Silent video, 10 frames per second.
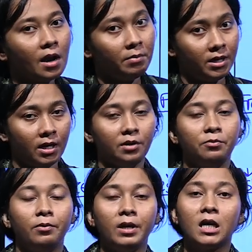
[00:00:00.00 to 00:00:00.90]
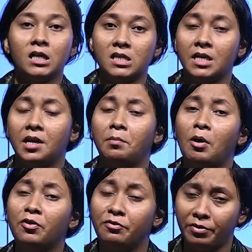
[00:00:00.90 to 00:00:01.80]
habitat, if you will consider
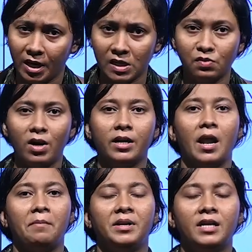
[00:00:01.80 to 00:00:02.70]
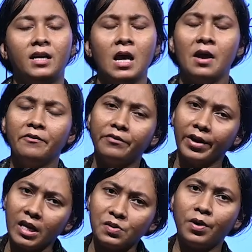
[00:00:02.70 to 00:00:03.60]
about freshwater habitat,
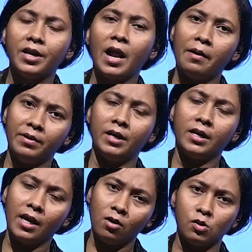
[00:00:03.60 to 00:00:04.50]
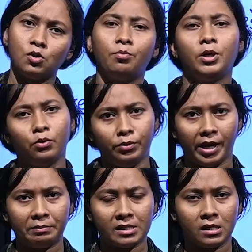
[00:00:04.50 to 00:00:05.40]
can also be two
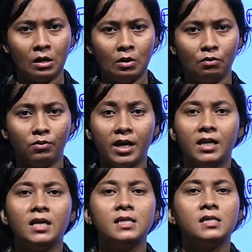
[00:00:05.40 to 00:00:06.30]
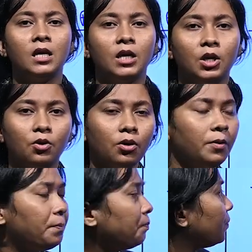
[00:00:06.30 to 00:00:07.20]
types. One is your
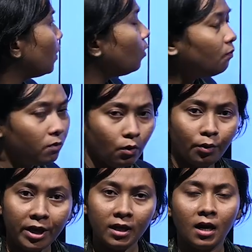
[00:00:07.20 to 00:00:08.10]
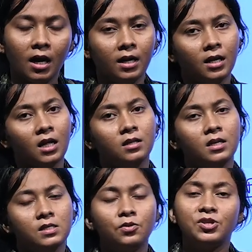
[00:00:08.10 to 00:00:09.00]
flowing and another
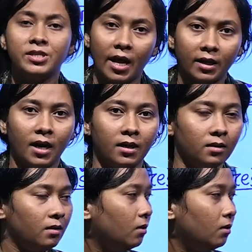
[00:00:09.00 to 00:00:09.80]
is your stagnant.